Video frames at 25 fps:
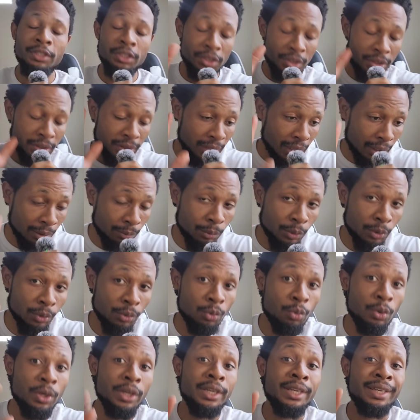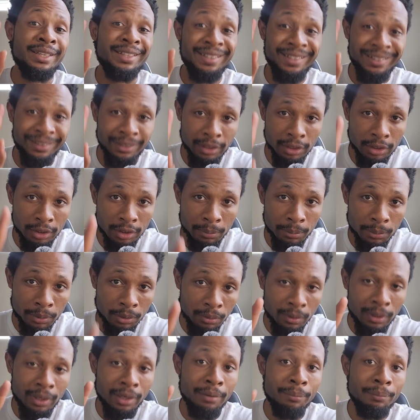But just stop real quick and hit the
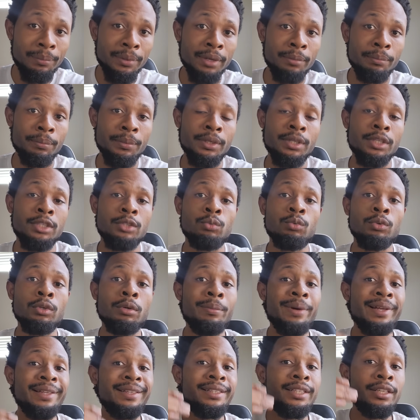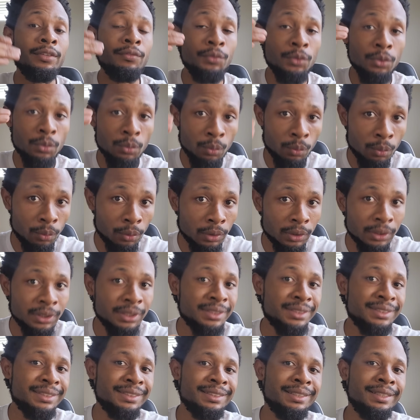subscribe button, because we're about to give you
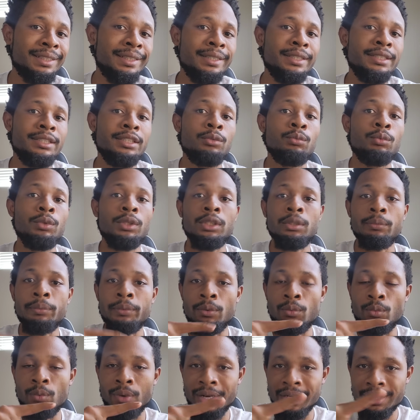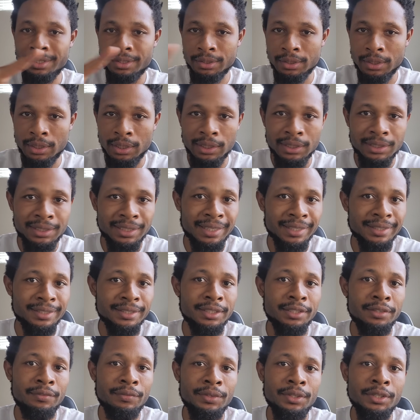warning signs, and we're going to be watching all this
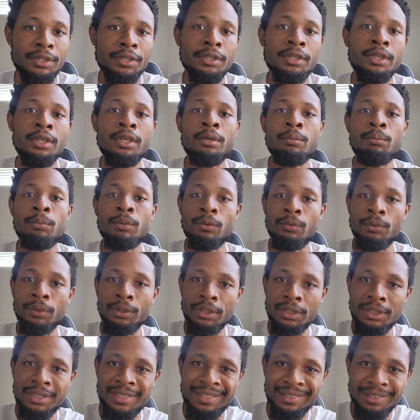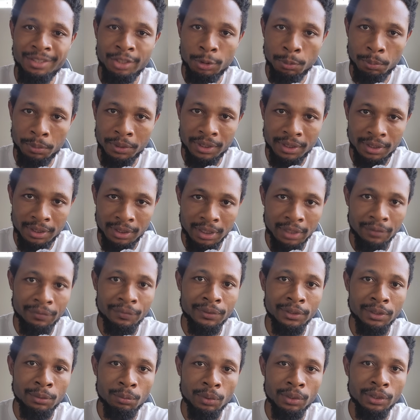activity. We're going to tell you
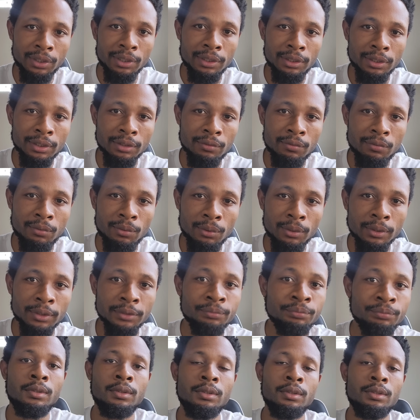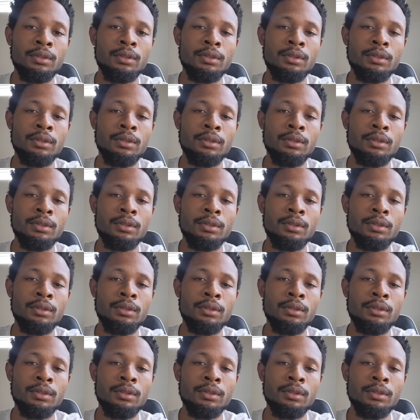specifically what to look for.